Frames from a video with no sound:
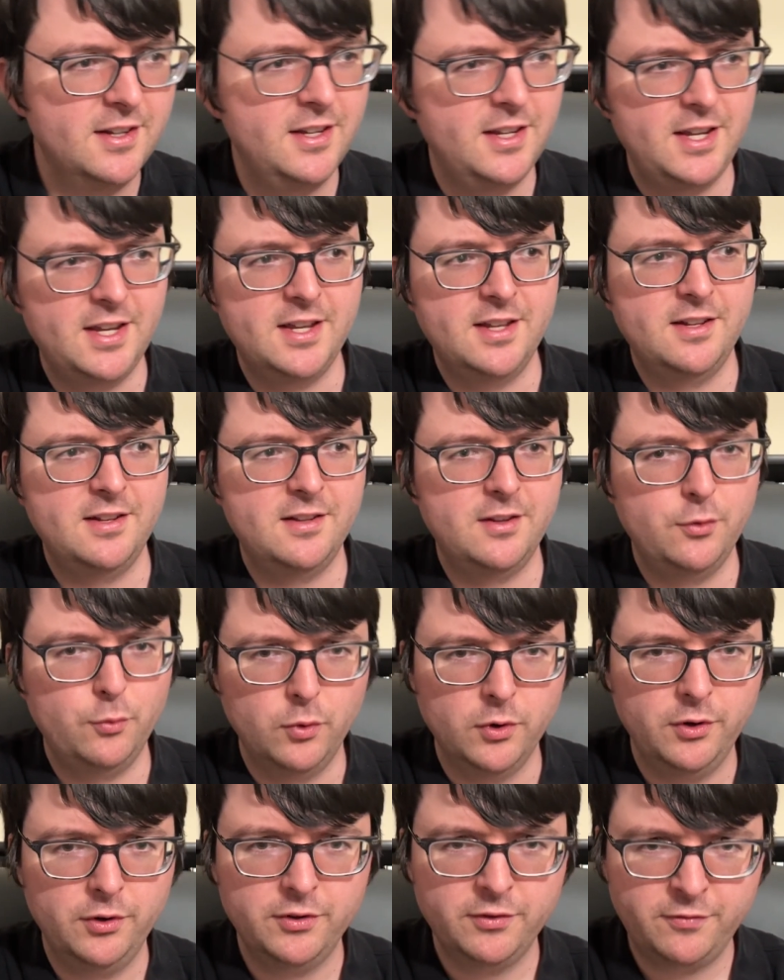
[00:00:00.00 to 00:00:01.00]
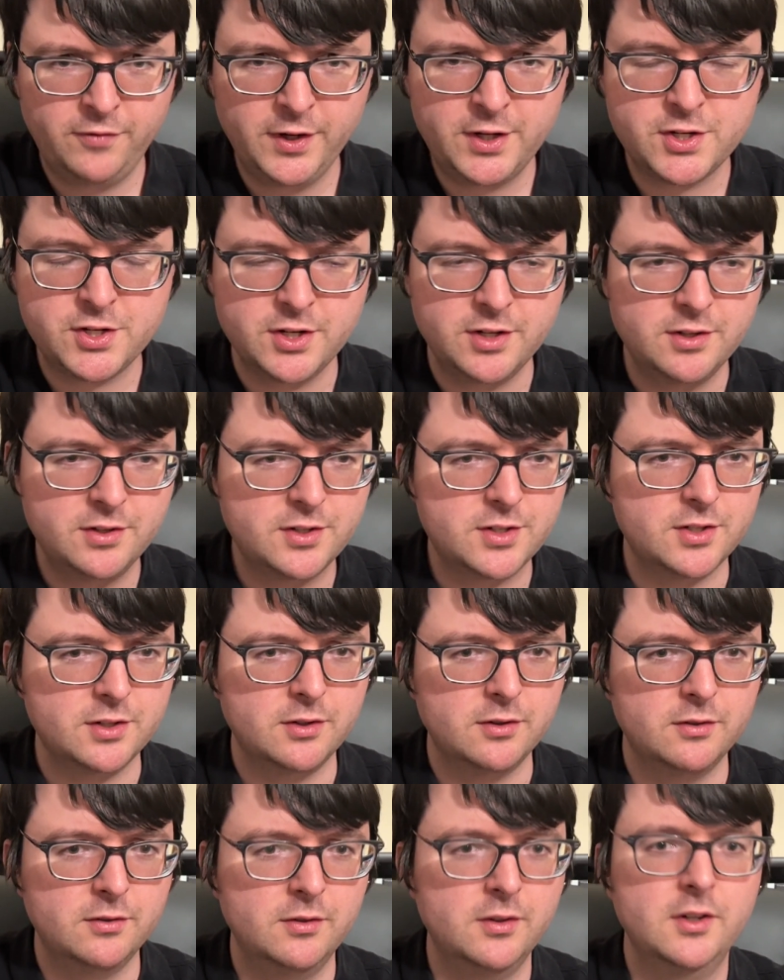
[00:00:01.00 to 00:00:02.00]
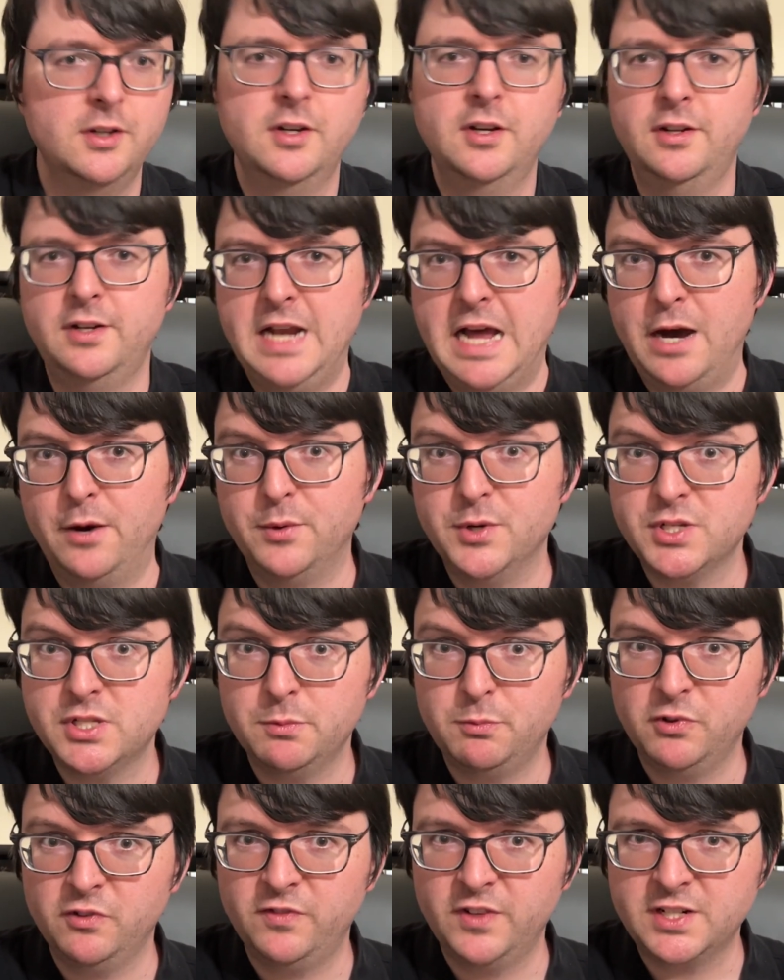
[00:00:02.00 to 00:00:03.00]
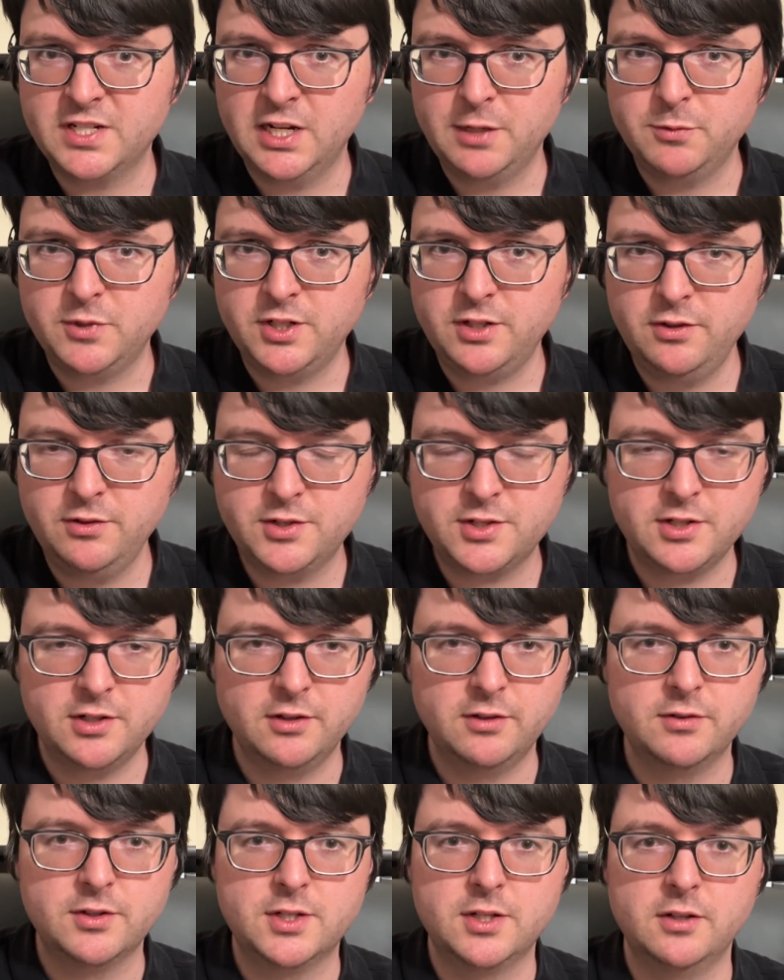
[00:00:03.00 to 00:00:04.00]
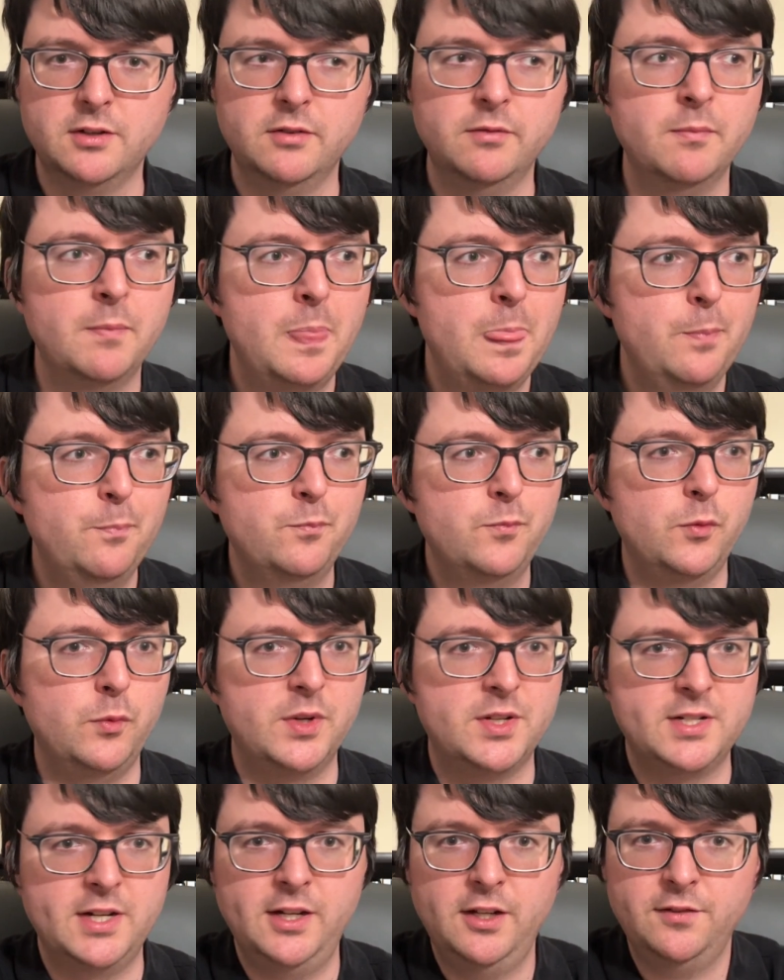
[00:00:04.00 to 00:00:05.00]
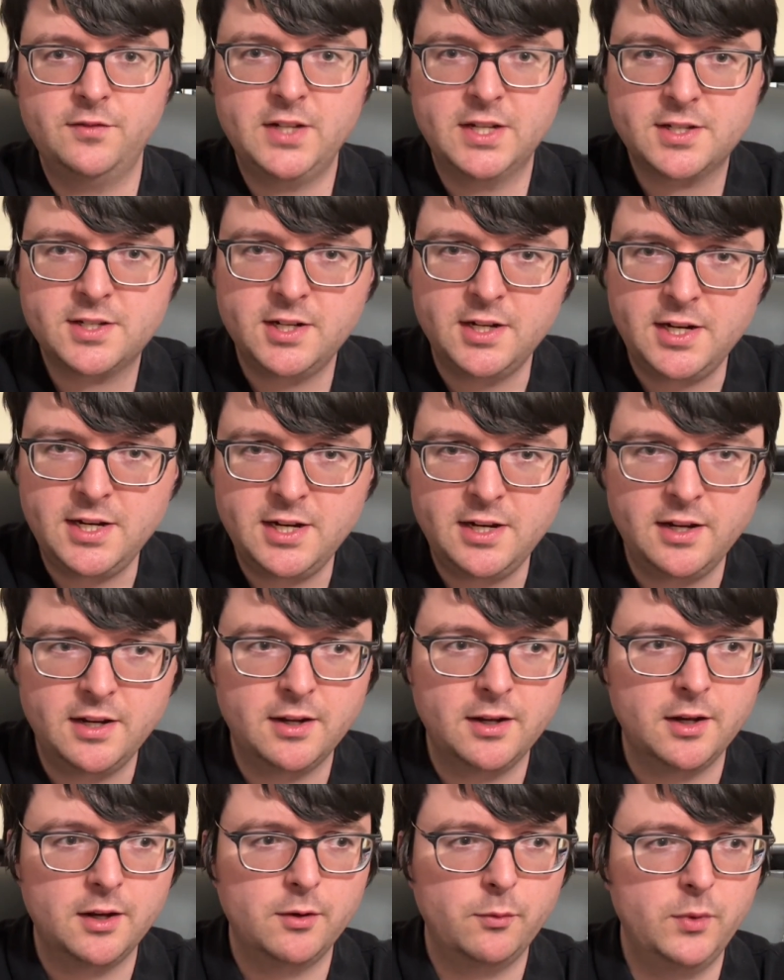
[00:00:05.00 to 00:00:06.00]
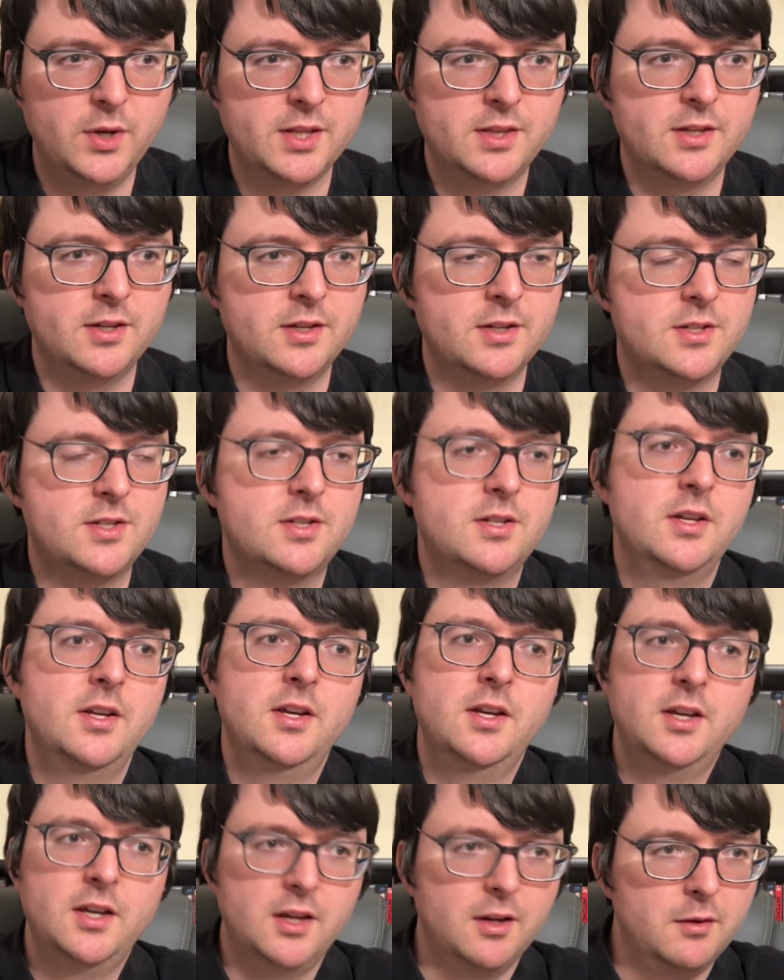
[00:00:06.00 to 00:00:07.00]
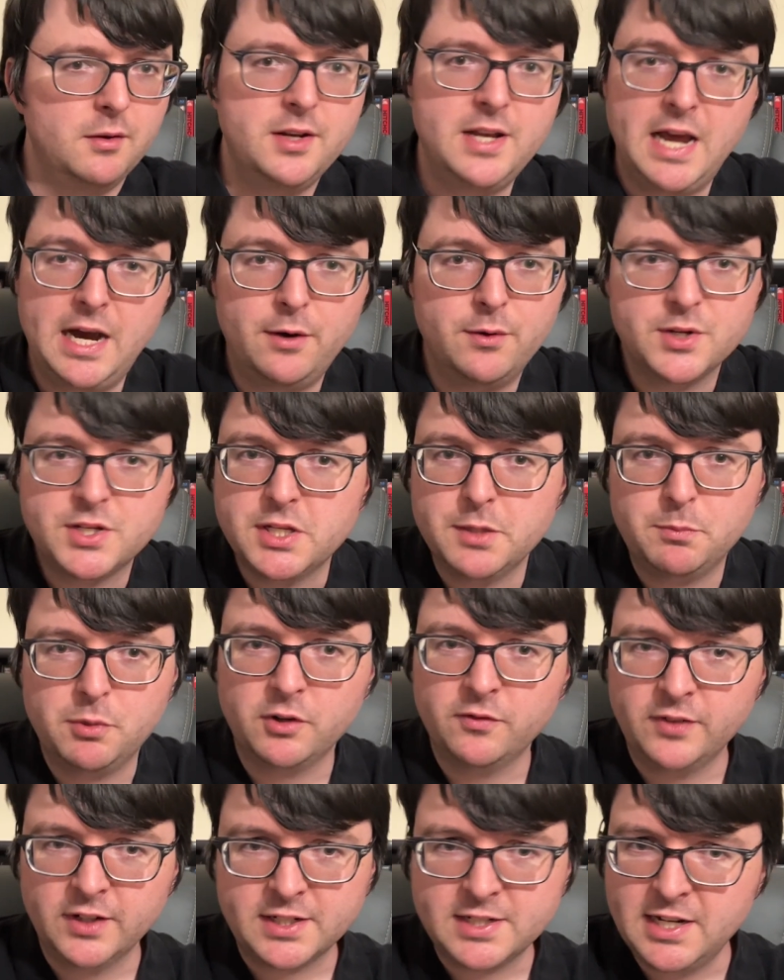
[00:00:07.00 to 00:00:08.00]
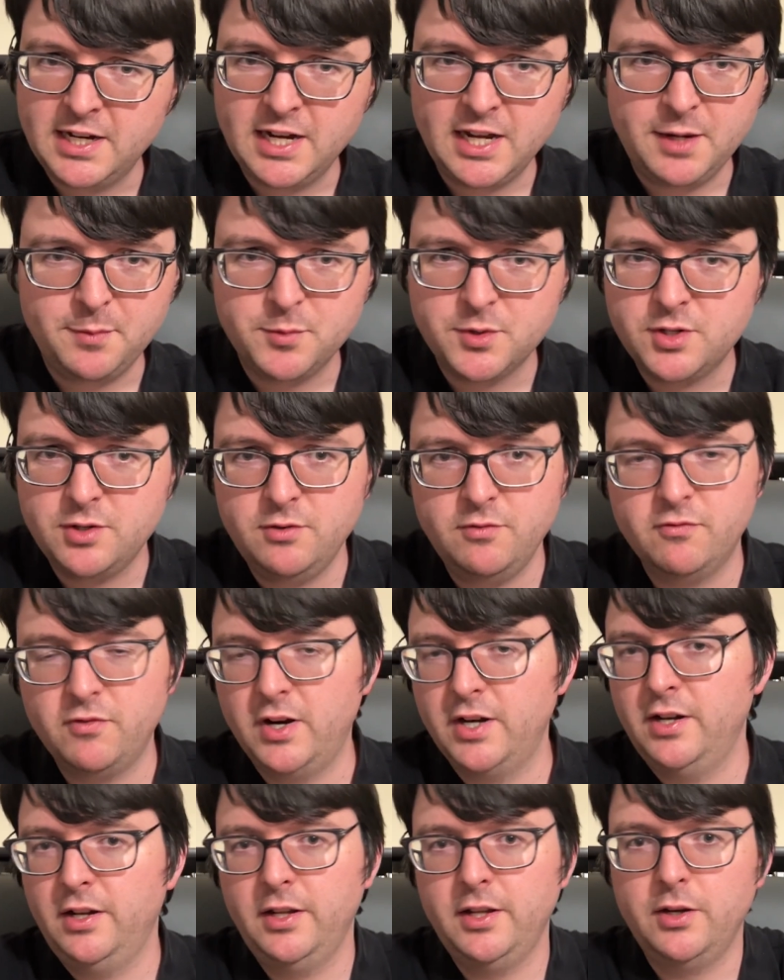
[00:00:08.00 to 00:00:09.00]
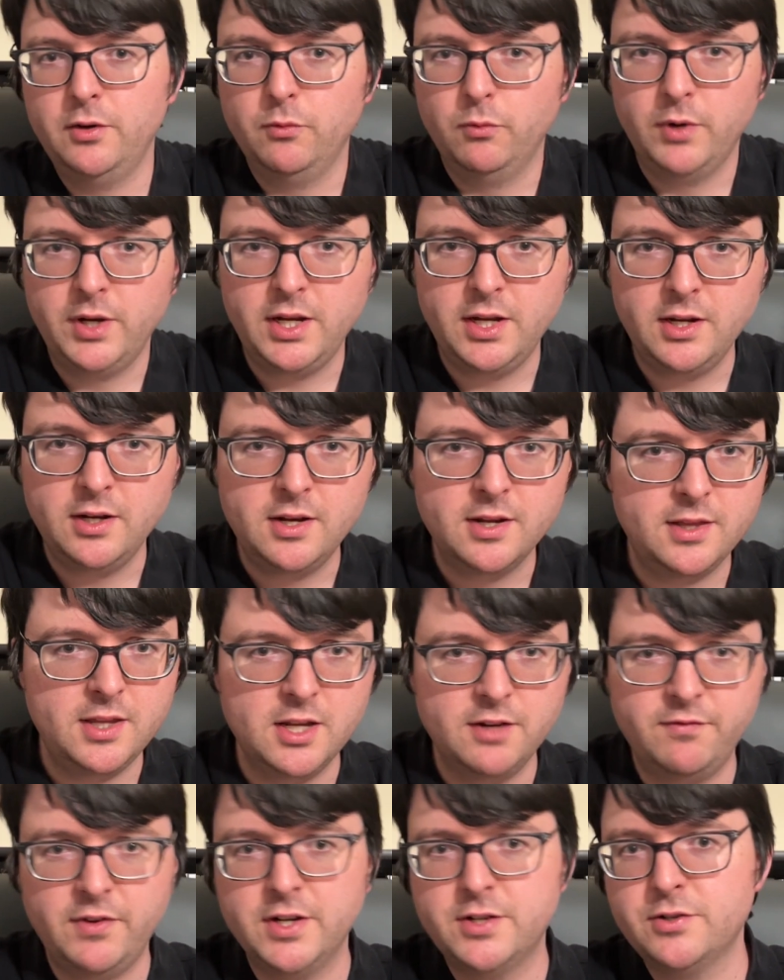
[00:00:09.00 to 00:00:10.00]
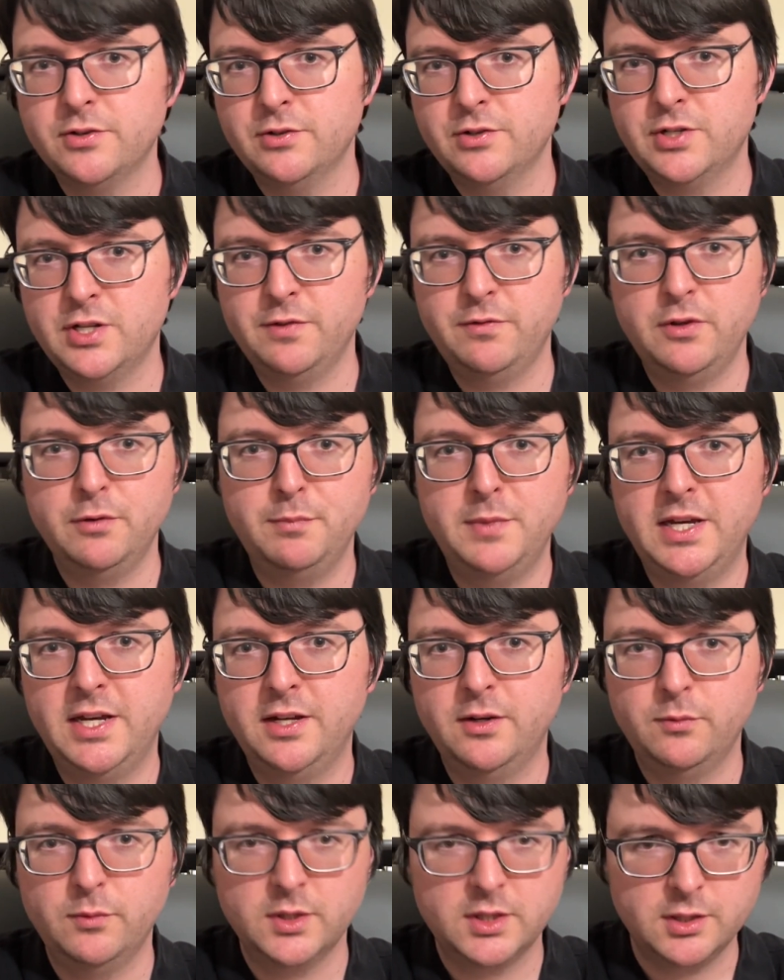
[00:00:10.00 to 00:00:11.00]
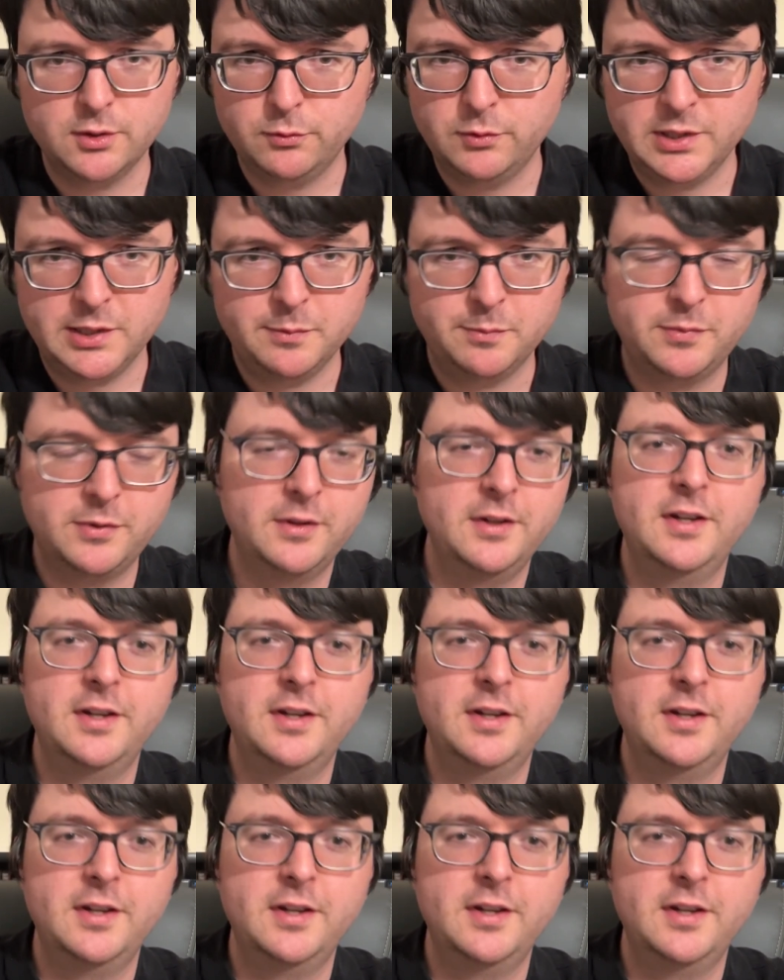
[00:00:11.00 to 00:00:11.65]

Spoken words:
in the world of fiction. So now is the perfect time to do so. So with Dial of Destiny with us, now is the perfect time to finally read The Adventures of the Man with the Whip